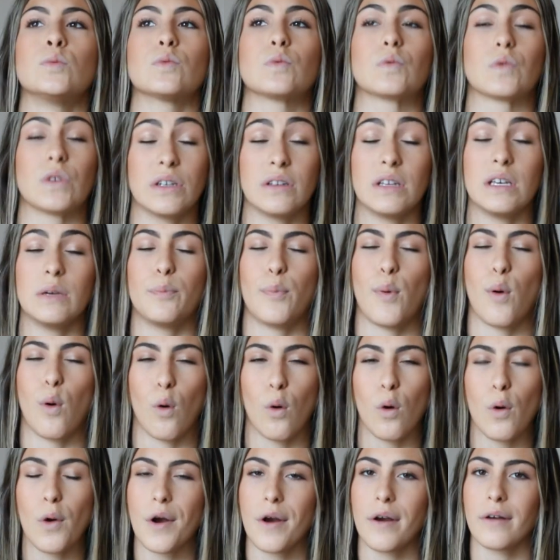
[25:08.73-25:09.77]
really
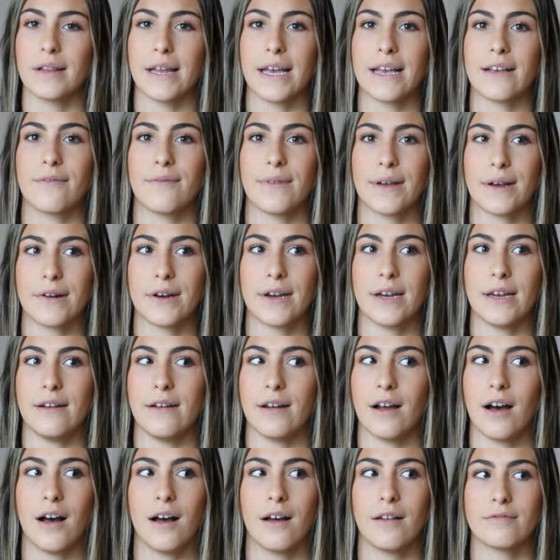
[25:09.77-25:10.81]
poor, like very
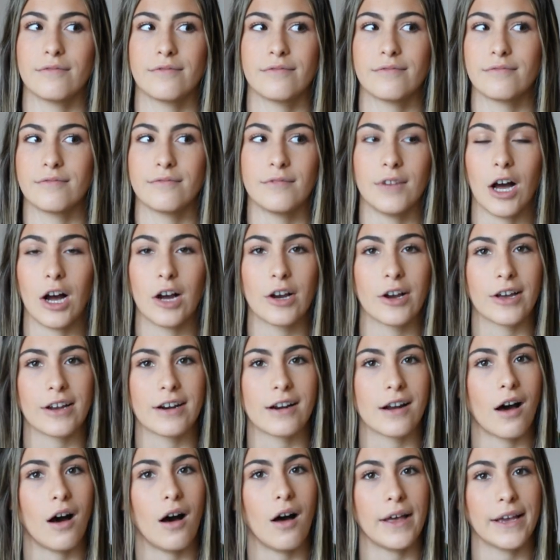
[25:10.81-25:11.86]
not good
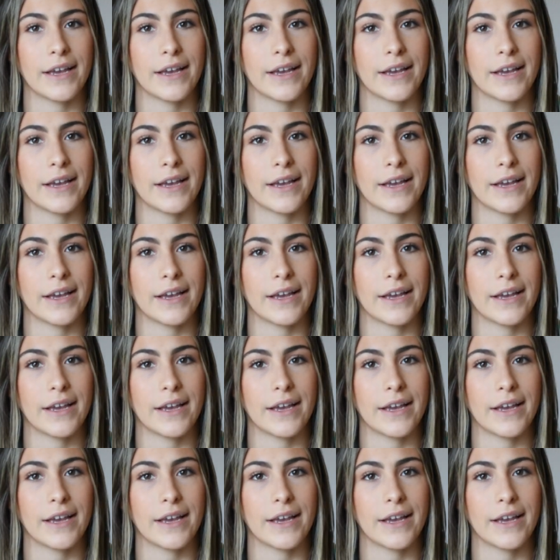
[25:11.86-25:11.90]
at all.